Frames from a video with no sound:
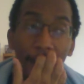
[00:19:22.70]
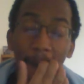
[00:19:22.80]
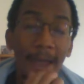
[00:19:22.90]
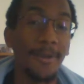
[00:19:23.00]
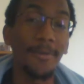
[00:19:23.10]

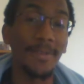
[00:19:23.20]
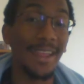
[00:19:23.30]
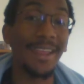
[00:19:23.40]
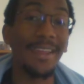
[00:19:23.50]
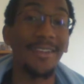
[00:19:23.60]
I don't
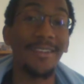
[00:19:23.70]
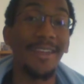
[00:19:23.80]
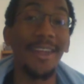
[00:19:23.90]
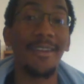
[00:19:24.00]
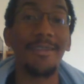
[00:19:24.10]
think he's
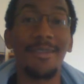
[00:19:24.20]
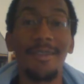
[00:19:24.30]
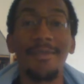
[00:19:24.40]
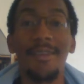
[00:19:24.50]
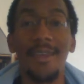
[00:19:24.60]
hit it
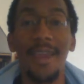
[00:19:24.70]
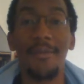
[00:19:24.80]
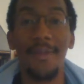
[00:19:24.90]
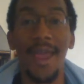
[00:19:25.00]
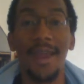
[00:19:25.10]
since he came
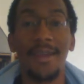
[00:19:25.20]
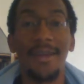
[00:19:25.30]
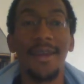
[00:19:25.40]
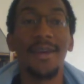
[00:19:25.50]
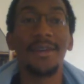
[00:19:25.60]
back.
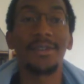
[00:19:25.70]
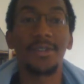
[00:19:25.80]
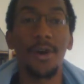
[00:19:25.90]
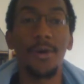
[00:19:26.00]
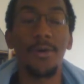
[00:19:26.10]

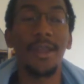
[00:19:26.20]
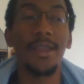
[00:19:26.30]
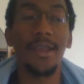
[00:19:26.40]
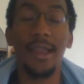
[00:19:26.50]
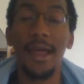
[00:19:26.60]
So he
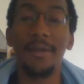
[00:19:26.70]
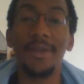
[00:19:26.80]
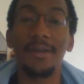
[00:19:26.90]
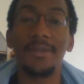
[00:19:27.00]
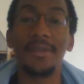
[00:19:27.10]
climbed
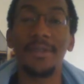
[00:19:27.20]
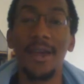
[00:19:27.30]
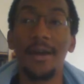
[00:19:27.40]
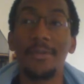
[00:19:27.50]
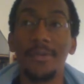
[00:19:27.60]
up to the
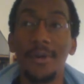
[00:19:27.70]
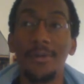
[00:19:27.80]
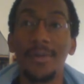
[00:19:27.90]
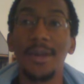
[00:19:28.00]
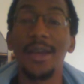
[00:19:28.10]
top
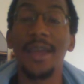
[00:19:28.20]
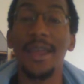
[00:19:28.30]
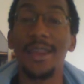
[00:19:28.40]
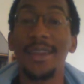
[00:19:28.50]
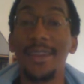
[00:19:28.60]
rope
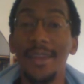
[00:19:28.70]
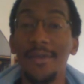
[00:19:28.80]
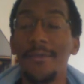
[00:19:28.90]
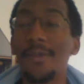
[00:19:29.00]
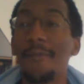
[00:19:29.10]
and did it
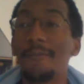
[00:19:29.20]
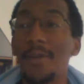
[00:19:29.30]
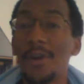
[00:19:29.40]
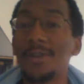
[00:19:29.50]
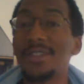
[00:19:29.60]
for the
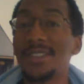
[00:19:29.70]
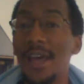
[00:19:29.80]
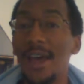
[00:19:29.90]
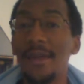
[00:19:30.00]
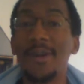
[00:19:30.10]
first
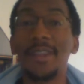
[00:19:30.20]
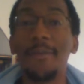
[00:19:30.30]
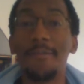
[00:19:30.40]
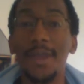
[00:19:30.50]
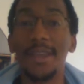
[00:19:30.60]
time on the
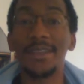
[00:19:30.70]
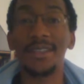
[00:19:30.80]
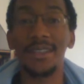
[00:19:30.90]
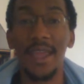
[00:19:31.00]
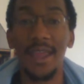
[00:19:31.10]
biggest
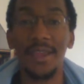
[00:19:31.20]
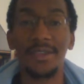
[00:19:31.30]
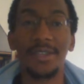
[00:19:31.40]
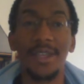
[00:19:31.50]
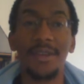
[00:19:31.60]

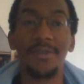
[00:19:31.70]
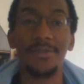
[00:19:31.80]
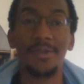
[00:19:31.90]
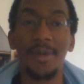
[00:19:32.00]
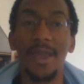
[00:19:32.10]
stage that New
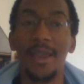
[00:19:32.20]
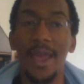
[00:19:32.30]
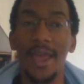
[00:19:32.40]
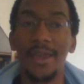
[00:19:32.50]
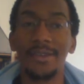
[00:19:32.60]
Japan
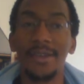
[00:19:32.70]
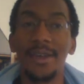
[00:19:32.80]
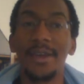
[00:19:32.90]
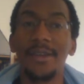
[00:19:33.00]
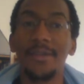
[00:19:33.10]
has
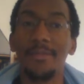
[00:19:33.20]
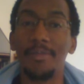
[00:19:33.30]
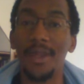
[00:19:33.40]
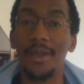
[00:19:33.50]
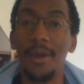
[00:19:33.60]
to
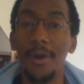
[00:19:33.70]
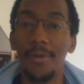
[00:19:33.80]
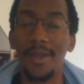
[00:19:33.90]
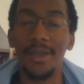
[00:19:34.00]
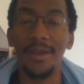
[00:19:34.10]
beat Cody.